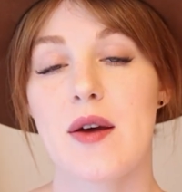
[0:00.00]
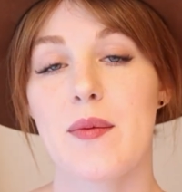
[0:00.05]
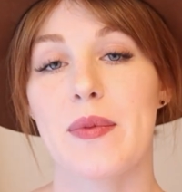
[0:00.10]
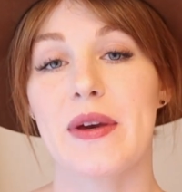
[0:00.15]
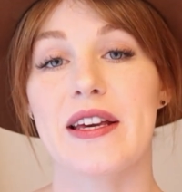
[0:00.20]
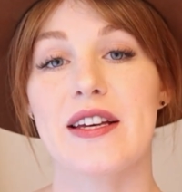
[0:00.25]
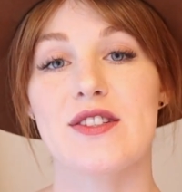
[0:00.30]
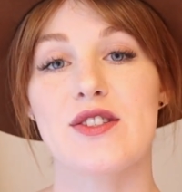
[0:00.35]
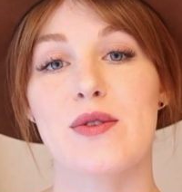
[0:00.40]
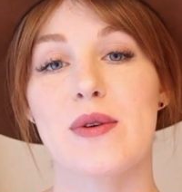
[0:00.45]

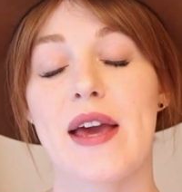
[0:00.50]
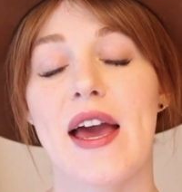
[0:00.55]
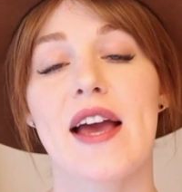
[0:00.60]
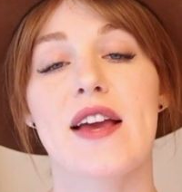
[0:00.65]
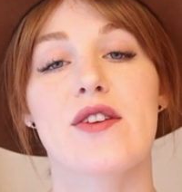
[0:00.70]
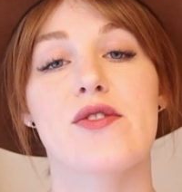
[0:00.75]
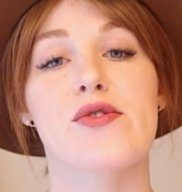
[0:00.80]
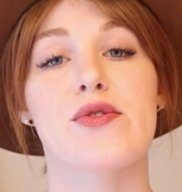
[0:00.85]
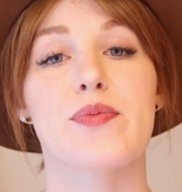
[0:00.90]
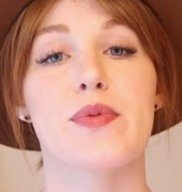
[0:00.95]
because you
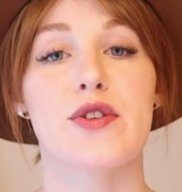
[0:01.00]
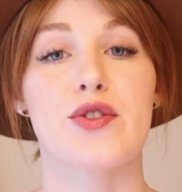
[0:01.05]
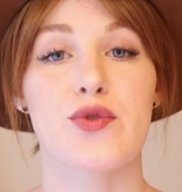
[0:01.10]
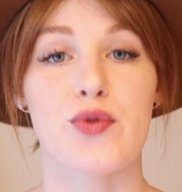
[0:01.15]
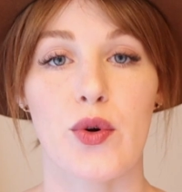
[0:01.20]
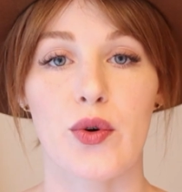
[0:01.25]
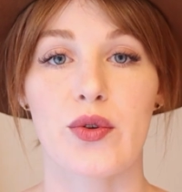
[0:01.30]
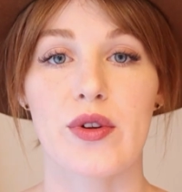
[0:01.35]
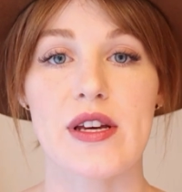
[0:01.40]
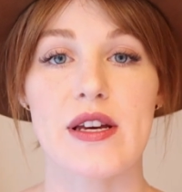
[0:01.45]
can't use
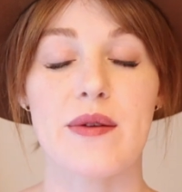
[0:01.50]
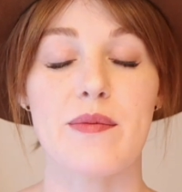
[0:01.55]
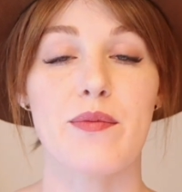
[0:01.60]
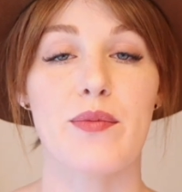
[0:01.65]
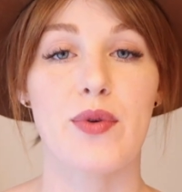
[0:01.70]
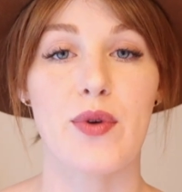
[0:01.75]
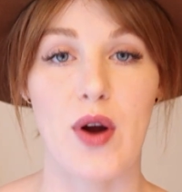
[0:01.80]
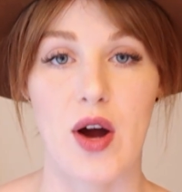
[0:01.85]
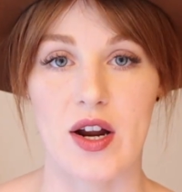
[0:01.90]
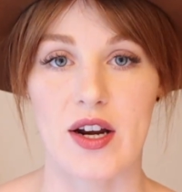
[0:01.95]
petroleum
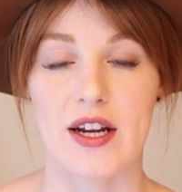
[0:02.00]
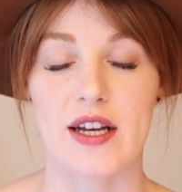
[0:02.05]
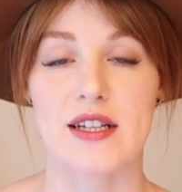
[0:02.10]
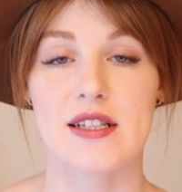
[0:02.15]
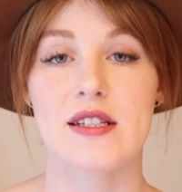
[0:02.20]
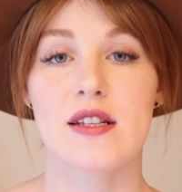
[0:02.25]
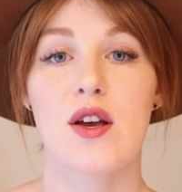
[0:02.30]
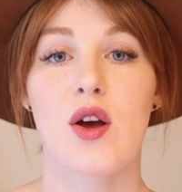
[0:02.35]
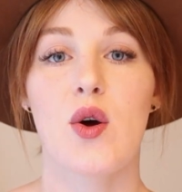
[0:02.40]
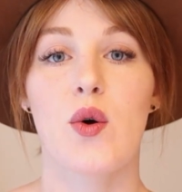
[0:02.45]

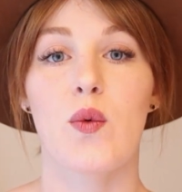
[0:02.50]
products